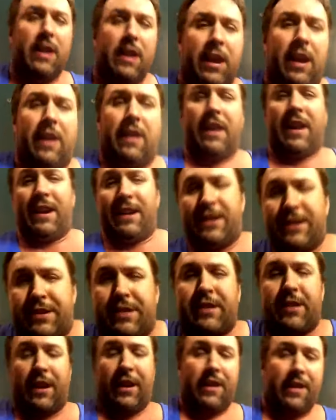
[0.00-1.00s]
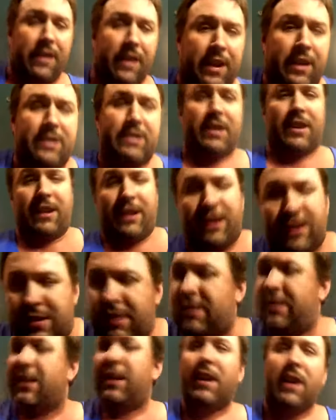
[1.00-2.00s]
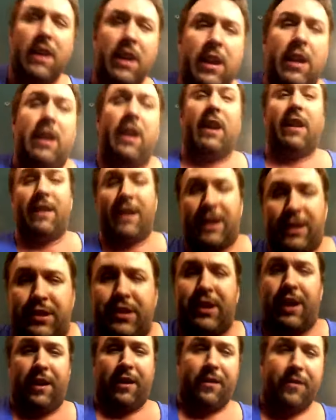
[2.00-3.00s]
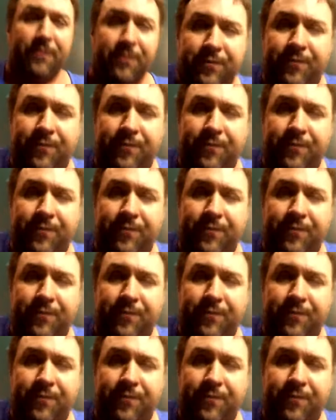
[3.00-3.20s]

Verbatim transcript: in that in that uh, in that share.